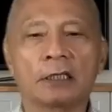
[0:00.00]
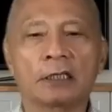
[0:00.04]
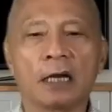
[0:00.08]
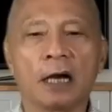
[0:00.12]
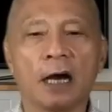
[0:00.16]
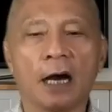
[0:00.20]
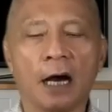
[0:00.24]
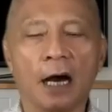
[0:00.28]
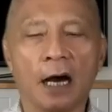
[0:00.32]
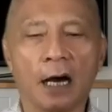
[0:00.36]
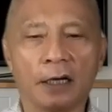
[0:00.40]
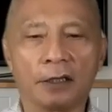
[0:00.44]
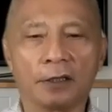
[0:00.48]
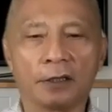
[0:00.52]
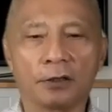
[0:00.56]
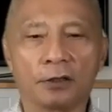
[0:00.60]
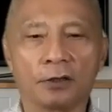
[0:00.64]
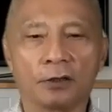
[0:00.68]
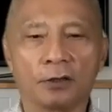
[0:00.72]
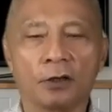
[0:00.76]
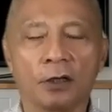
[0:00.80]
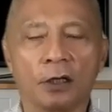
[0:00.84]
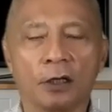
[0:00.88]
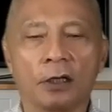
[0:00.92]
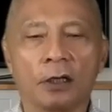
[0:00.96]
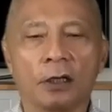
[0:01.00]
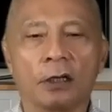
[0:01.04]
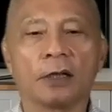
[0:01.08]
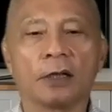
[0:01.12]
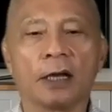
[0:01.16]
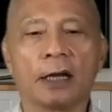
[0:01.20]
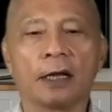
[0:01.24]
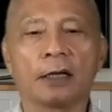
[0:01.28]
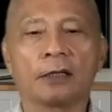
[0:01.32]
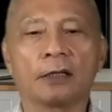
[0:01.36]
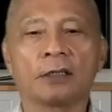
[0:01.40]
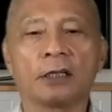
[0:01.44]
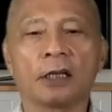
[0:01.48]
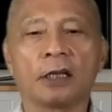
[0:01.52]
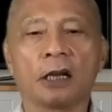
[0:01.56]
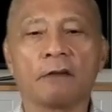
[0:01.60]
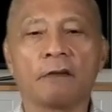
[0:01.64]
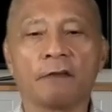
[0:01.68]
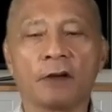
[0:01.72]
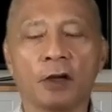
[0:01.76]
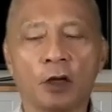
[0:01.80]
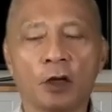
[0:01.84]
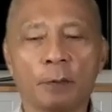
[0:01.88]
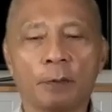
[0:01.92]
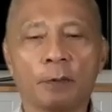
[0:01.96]
is higher than the
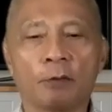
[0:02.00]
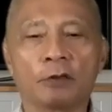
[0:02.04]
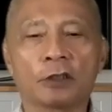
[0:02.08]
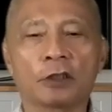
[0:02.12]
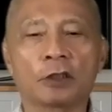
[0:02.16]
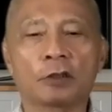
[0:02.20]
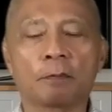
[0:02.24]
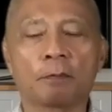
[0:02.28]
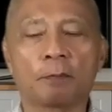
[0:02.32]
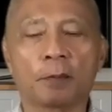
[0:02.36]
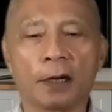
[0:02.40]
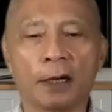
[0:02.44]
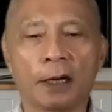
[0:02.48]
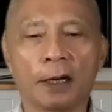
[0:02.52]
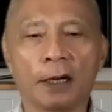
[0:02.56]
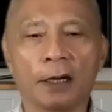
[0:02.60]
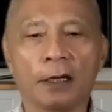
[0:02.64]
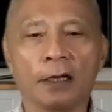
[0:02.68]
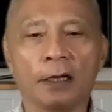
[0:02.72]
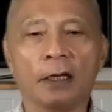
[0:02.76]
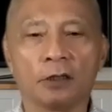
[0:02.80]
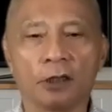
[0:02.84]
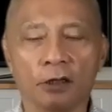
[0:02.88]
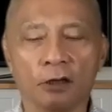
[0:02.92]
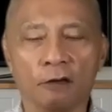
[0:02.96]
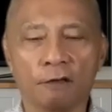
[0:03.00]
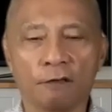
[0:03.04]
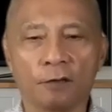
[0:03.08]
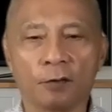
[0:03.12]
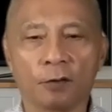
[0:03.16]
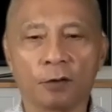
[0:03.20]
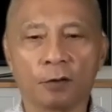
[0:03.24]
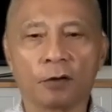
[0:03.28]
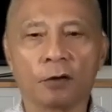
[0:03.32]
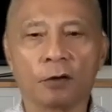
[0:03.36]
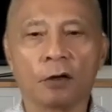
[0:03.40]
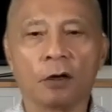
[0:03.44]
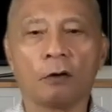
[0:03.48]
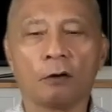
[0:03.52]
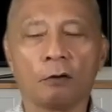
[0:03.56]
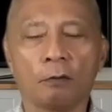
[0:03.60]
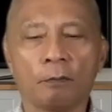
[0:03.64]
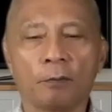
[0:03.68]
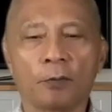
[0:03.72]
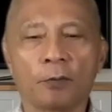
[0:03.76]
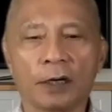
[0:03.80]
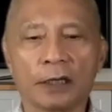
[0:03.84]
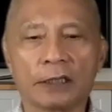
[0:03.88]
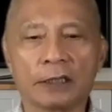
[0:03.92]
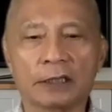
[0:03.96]
available supply. Therefore,
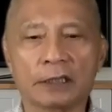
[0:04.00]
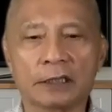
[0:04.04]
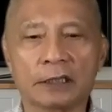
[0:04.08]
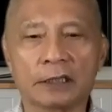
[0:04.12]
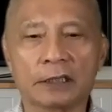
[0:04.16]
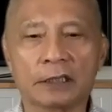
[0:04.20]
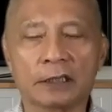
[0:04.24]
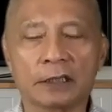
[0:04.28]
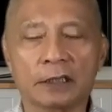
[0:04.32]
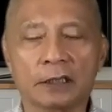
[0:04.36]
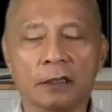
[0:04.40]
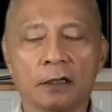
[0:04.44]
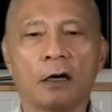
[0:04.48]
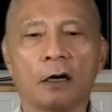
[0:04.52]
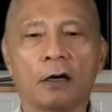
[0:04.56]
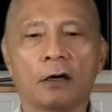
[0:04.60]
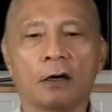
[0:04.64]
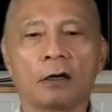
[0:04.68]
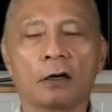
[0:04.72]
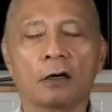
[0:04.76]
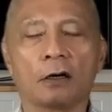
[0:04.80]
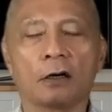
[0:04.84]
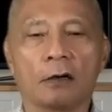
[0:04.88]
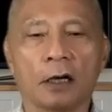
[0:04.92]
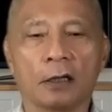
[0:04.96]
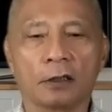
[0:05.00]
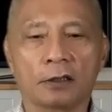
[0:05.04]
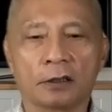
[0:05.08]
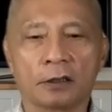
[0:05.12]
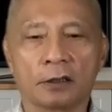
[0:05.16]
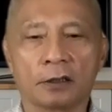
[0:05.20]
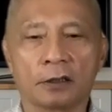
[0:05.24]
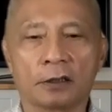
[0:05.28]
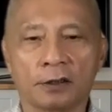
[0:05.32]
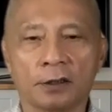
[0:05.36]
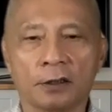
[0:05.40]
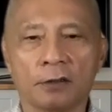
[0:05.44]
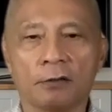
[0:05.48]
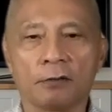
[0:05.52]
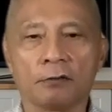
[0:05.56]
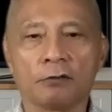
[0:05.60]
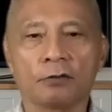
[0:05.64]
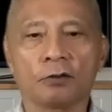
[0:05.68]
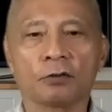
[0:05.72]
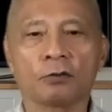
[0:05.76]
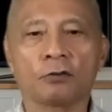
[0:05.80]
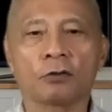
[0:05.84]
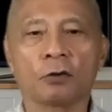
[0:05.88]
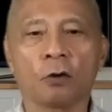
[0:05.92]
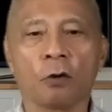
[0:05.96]
home prices are and continue
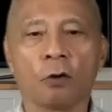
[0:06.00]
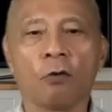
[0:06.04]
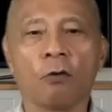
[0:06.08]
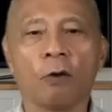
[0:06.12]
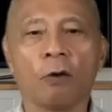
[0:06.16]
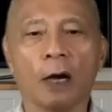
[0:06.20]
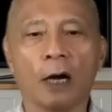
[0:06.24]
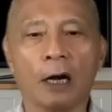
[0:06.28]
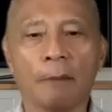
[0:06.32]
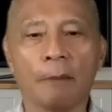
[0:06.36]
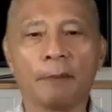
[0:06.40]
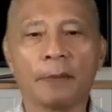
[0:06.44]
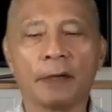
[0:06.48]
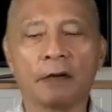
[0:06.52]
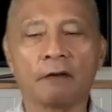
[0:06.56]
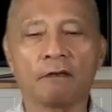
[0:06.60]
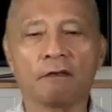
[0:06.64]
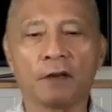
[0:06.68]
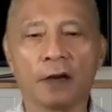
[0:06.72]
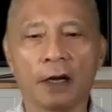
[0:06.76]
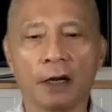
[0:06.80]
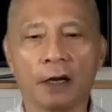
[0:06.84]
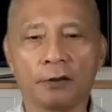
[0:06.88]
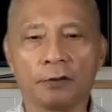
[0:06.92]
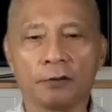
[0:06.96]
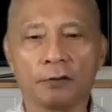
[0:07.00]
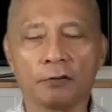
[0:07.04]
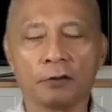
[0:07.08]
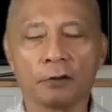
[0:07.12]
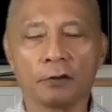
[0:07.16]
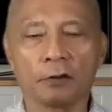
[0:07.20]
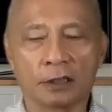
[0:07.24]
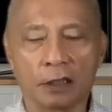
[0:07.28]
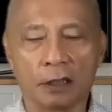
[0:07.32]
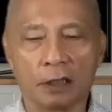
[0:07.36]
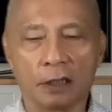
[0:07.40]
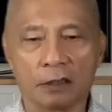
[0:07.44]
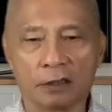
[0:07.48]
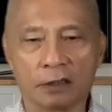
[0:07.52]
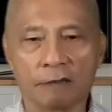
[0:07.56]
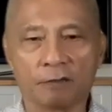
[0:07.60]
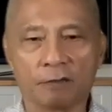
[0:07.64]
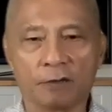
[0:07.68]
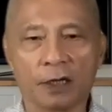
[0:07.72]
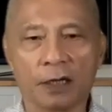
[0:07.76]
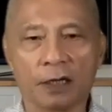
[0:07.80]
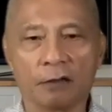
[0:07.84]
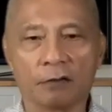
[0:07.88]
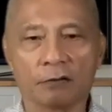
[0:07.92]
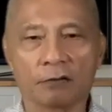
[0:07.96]
to go up in value as
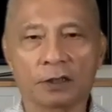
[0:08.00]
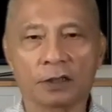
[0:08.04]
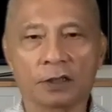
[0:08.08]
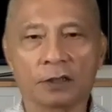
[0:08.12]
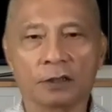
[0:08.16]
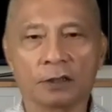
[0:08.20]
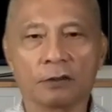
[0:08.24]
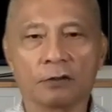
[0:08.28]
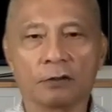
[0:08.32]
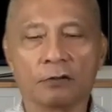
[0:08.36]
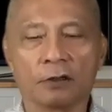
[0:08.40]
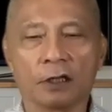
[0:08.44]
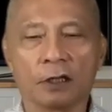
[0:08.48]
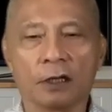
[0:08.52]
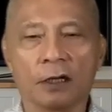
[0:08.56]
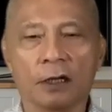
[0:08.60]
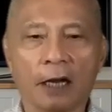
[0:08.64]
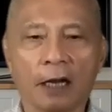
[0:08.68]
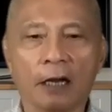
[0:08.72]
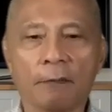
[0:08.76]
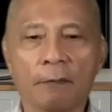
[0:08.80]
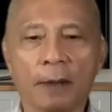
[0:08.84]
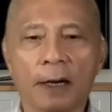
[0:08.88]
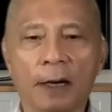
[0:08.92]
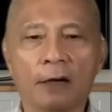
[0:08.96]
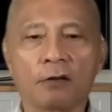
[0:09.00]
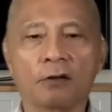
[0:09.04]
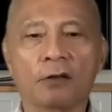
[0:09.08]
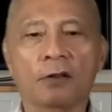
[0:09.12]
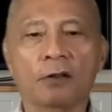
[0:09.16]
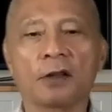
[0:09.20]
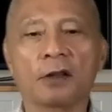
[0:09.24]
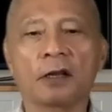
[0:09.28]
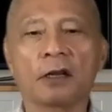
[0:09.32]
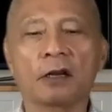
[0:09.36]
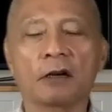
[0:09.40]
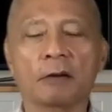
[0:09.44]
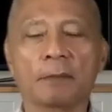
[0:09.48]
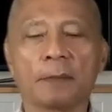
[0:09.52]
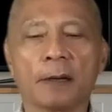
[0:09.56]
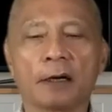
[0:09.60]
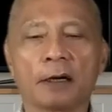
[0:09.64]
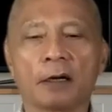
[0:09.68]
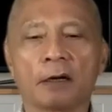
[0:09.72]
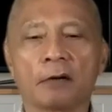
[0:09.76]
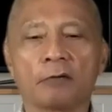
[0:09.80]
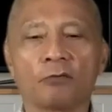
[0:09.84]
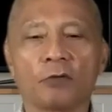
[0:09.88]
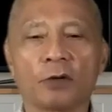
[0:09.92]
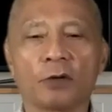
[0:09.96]
of now. So anybody thinking
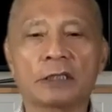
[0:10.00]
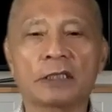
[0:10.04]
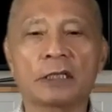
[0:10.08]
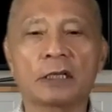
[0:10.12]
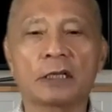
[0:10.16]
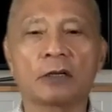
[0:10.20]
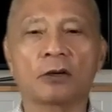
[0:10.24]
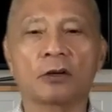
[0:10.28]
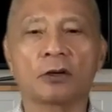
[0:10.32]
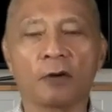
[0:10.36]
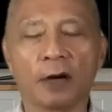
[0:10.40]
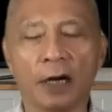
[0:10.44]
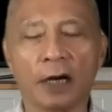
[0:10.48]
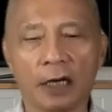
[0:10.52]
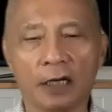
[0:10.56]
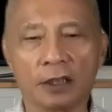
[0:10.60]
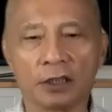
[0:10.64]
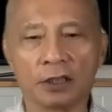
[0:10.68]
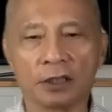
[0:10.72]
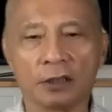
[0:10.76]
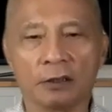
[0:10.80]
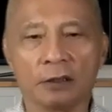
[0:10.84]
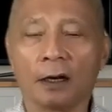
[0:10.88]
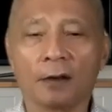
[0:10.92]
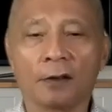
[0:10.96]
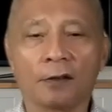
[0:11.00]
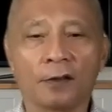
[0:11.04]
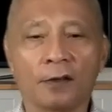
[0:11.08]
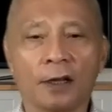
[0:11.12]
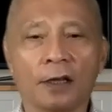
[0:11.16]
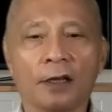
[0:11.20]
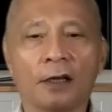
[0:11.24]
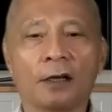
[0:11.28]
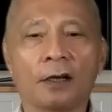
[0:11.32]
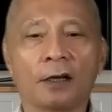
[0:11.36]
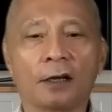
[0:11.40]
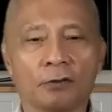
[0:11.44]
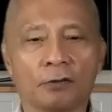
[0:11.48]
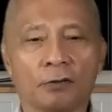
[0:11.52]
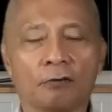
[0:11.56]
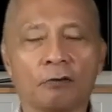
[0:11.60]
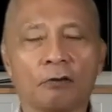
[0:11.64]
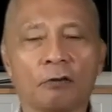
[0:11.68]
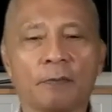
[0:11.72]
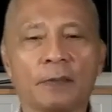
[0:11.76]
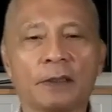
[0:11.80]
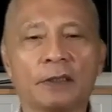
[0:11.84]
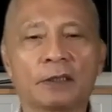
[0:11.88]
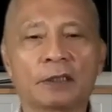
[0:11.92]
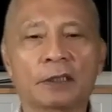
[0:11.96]
about a real estate crash, I think you
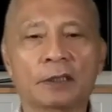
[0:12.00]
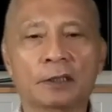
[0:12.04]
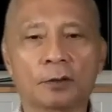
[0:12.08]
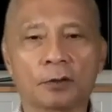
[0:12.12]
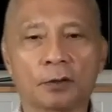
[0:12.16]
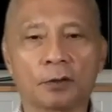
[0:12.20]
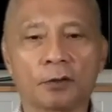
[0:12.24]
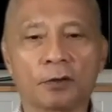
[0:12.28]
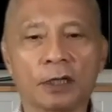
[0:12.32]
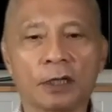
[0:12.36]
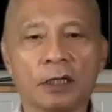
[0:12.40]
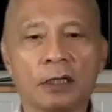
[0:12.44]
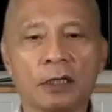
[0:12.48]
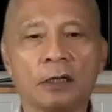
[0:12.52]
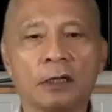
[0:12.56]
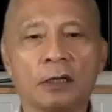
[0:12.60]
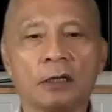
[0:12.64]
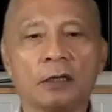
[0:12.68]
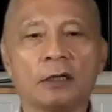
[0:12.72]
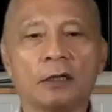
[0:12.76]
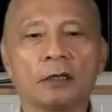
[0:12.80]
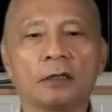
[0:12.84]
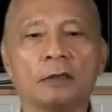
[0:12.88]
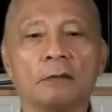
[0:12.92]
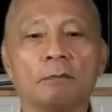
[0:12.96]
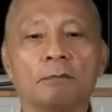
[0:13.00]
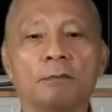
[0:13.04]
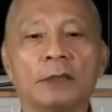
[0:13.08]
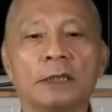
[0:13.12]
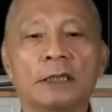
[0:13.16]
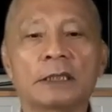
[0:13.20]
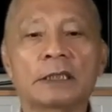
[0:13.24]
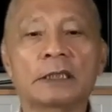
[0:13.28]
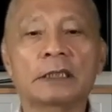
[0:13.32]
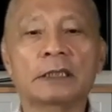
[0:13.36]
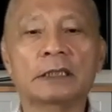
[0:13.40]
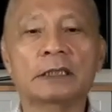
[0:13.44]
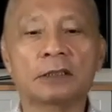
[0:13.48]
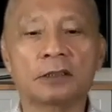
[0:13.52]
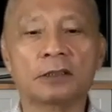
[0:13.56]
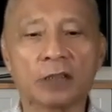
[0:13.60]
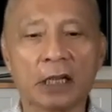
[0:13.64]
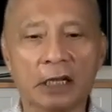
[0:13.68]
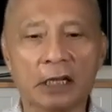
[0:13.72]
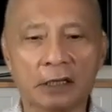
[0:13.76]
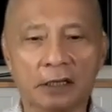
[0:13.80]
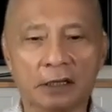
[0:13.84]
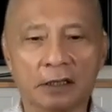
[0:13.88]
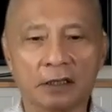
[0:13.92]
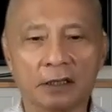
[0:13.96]
will be sorely
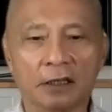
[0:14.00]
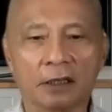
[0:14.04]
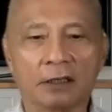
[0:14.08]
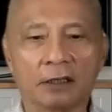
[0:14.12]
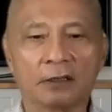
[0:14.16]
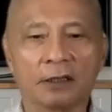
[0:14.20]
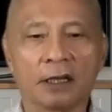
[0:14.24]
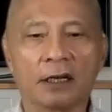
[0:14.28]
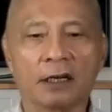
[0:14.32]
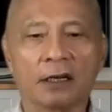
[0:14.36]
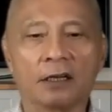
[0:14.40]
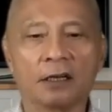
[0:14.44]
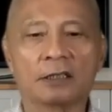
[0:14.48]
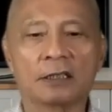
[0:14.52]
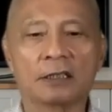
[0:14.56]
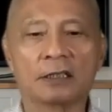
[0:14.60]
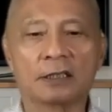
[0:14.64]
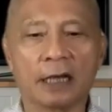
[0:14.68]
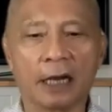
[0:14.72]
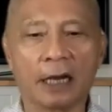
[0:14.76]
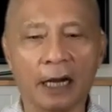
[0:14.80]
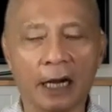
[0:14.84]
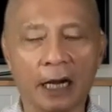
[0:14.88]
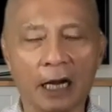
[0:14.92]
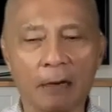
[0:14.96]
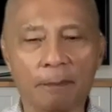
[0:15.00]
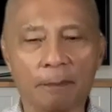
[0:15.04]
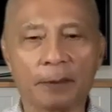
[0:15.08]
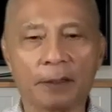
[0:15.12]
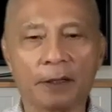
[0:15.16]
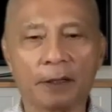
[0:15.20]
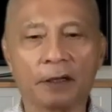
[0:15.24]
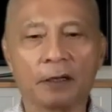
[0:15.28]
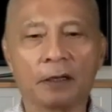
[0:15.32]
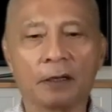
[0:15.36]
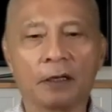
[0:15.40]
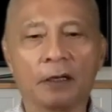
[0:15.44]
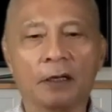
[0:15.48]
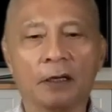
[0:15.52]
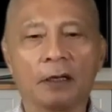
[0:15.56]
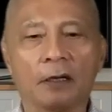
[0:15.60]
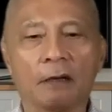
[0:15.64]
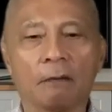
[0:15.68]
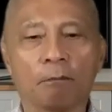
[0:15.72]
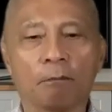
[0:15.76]
mistaken. That is not happening